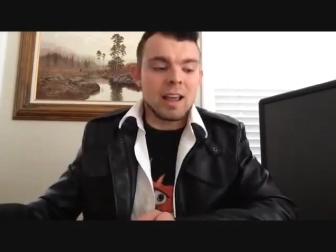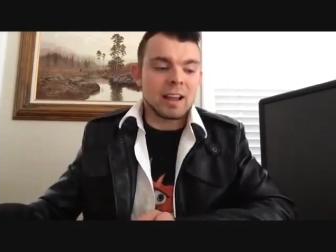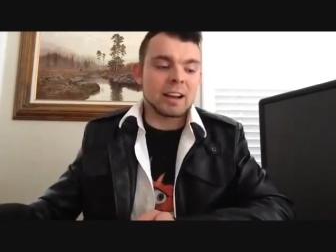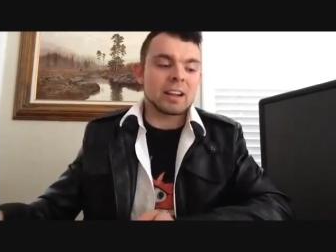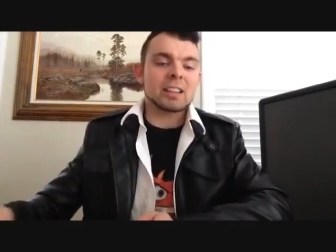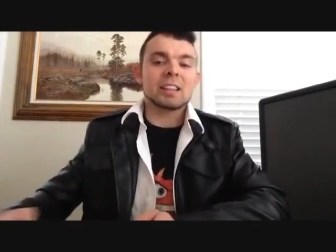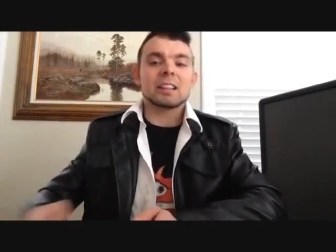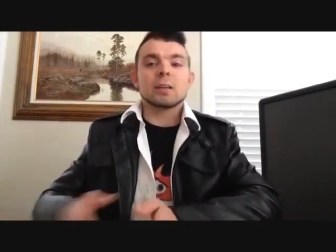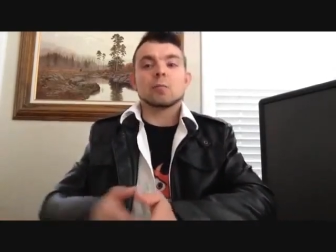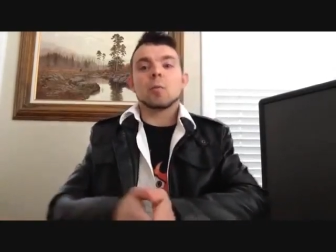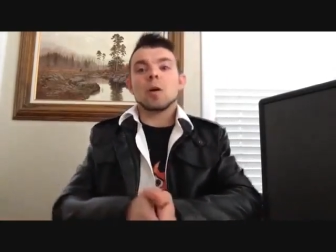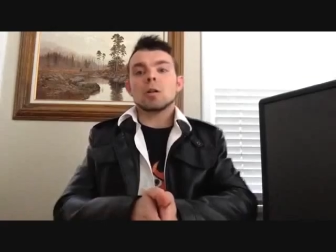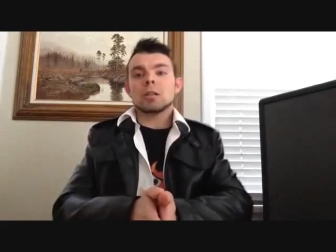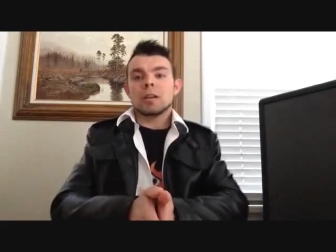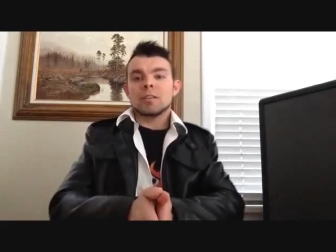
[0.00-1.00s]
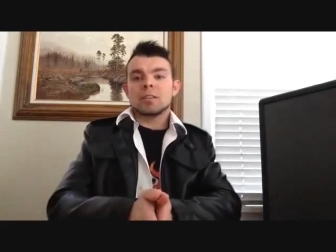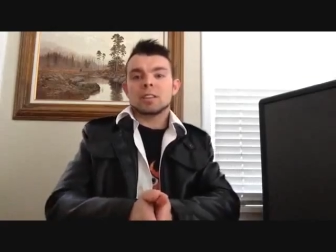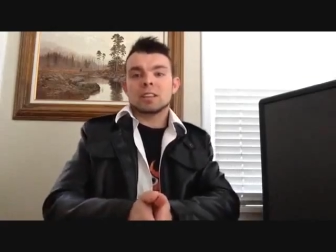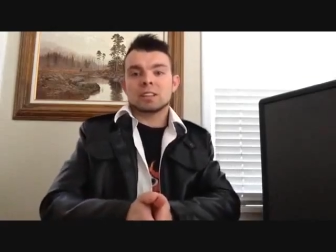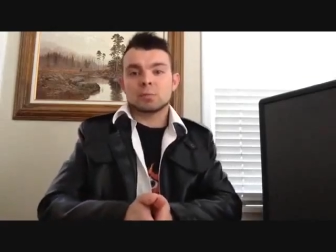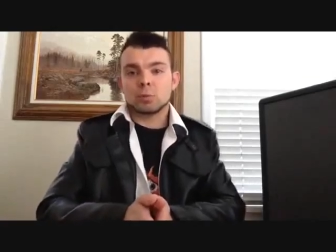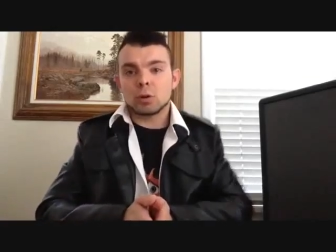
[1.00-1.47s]
and I think that while
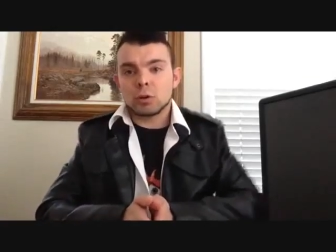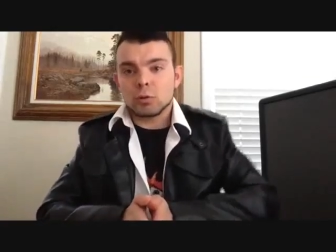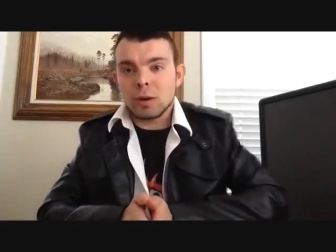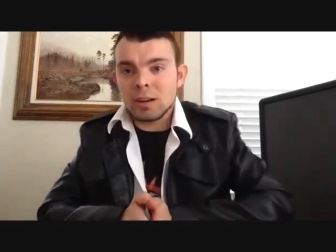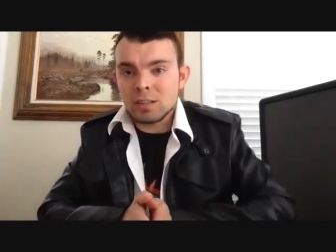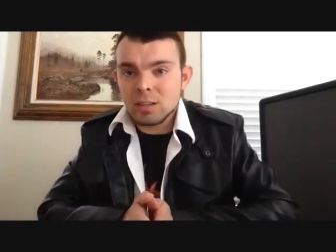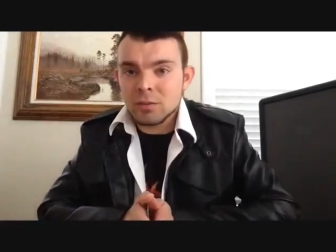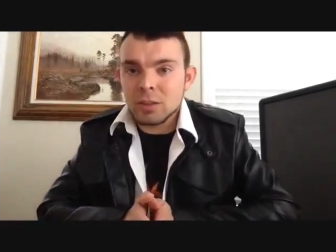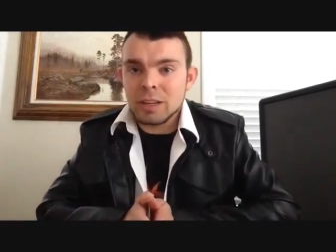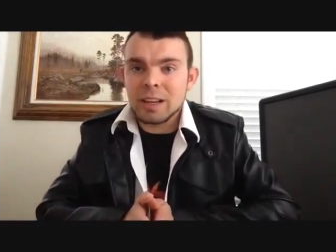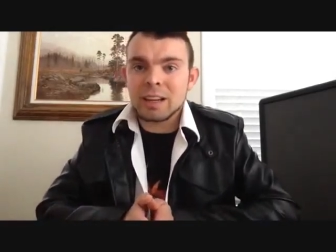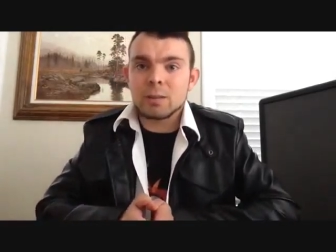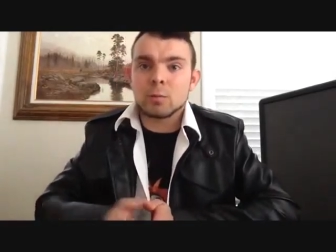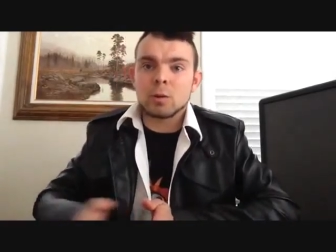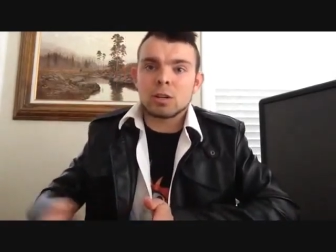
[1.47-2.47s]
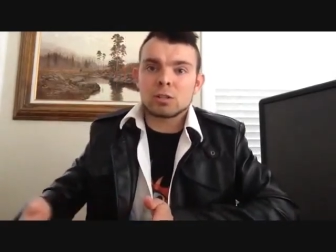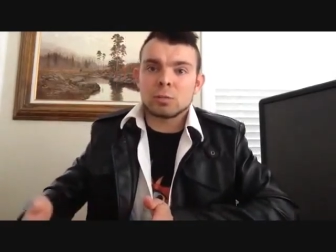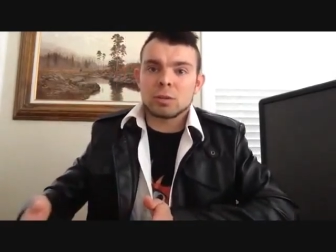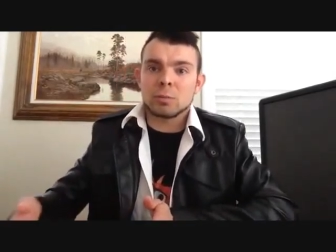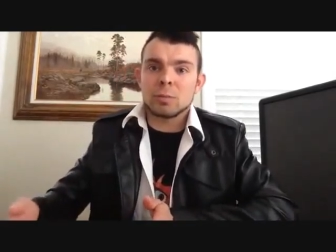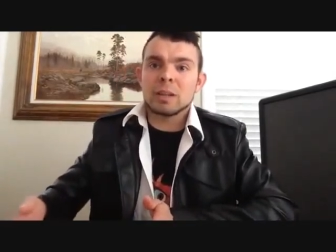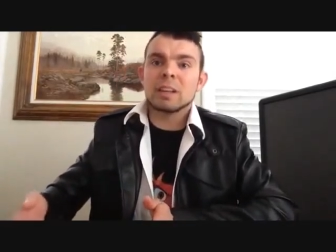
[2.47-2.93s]
everything's progressively getting worse
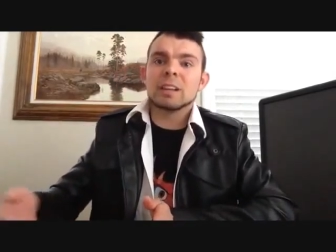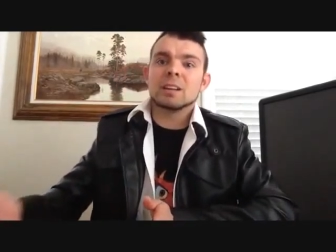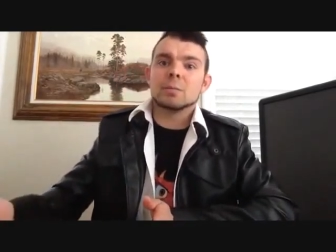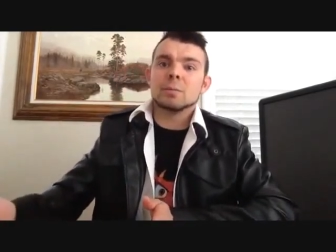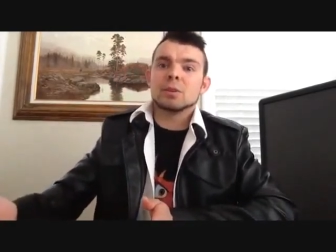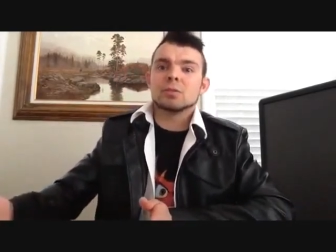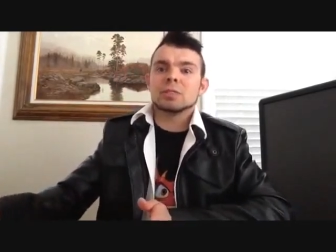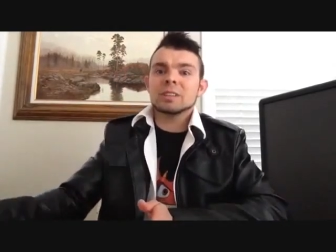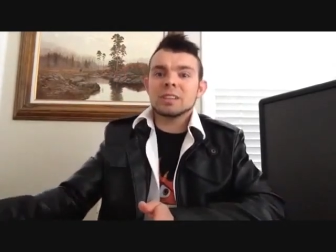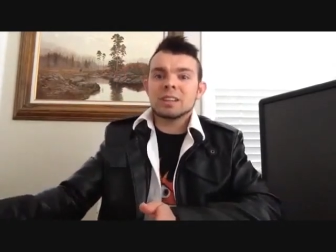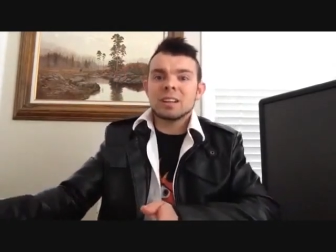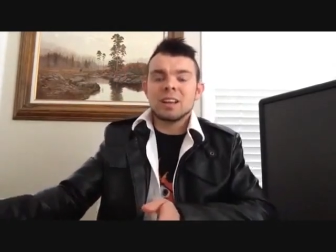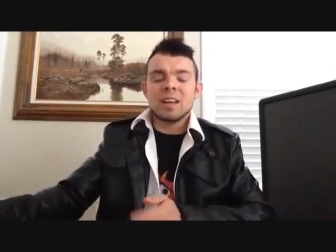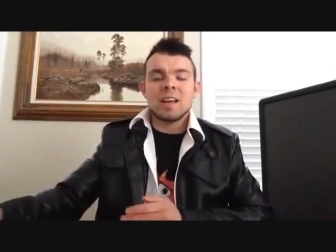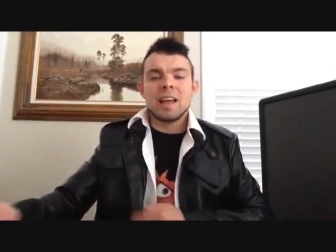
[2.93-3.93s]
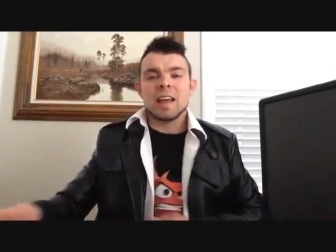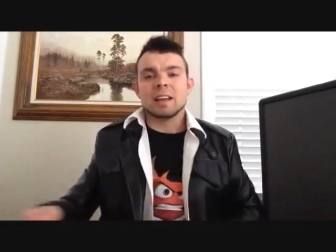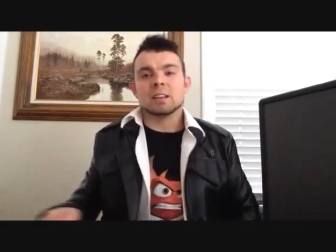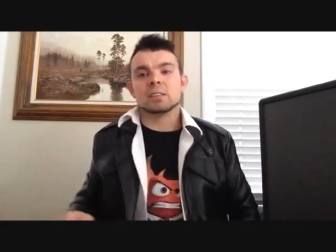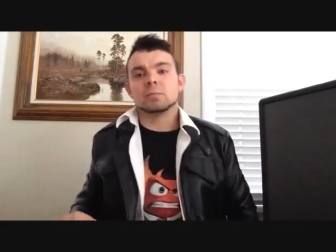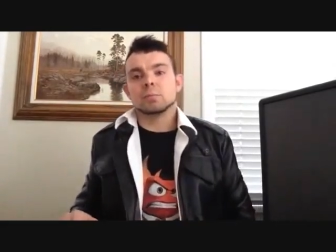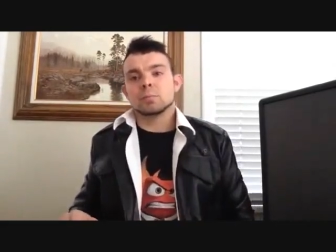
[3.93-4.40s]
with media and music
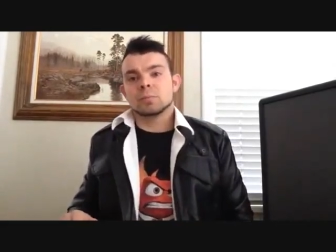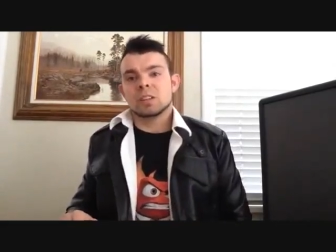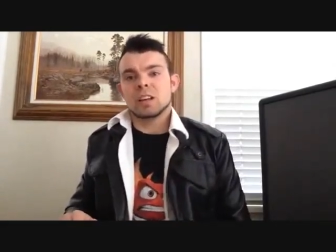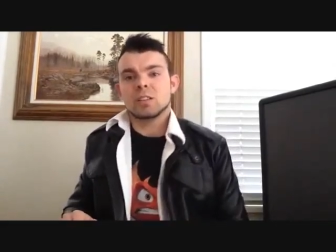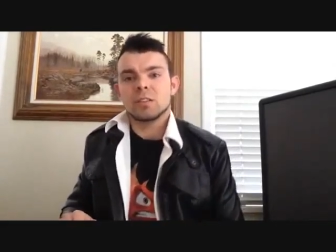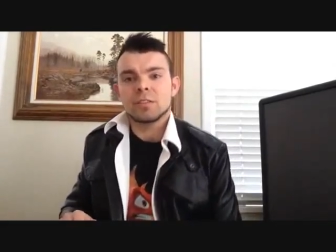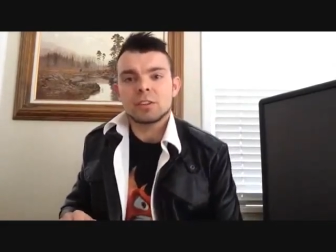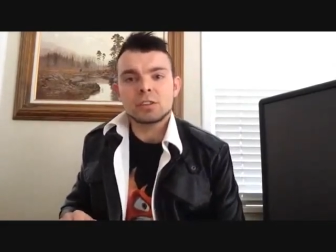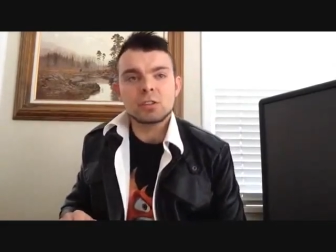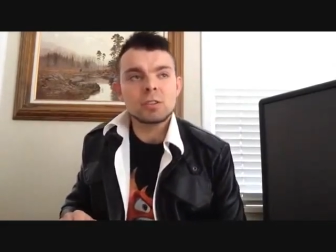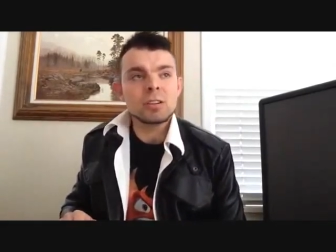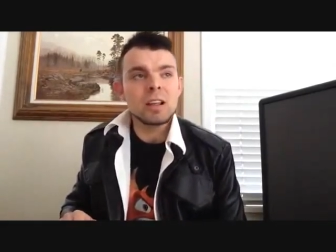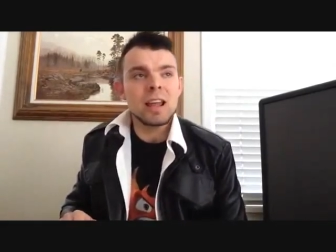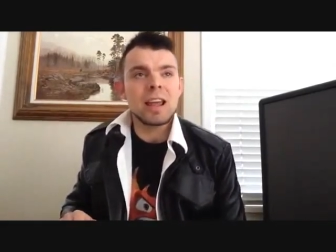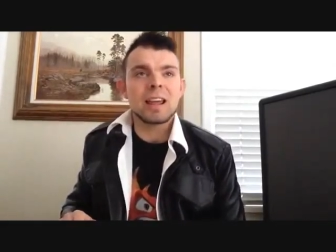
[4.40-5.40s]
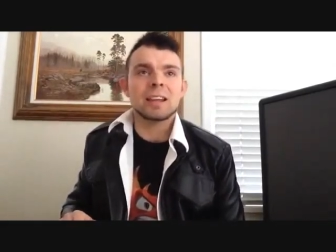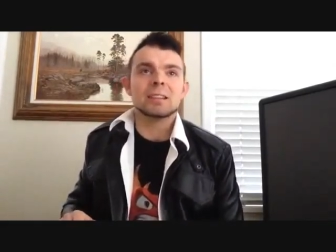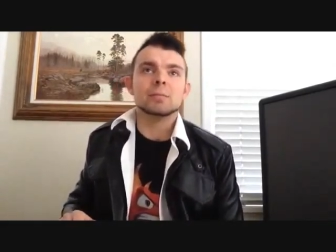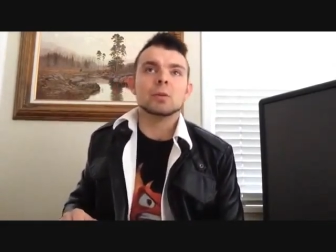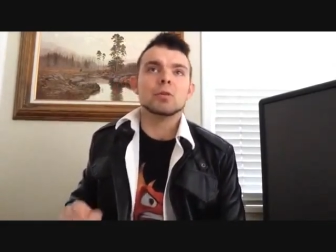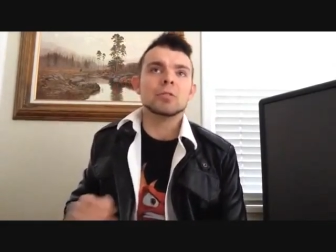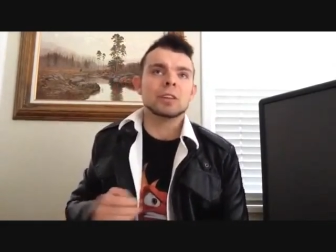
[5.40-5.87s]
and television
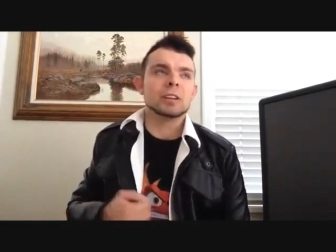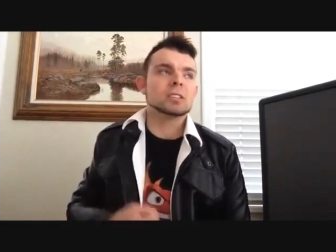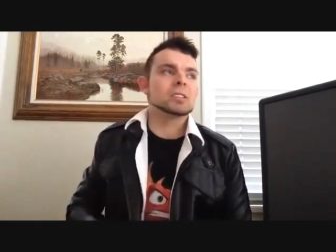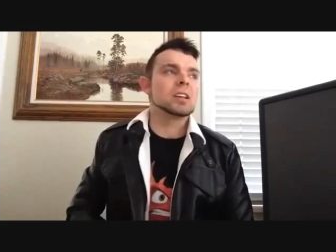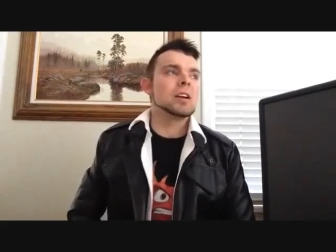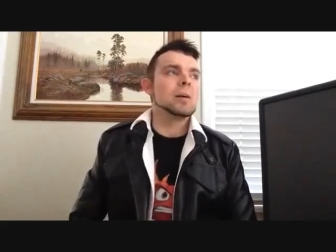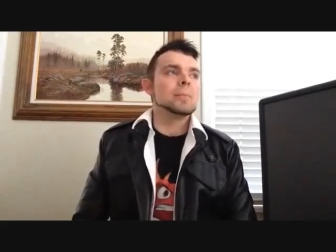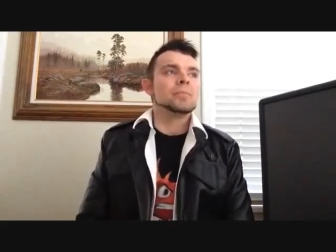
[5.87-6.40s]
and movies,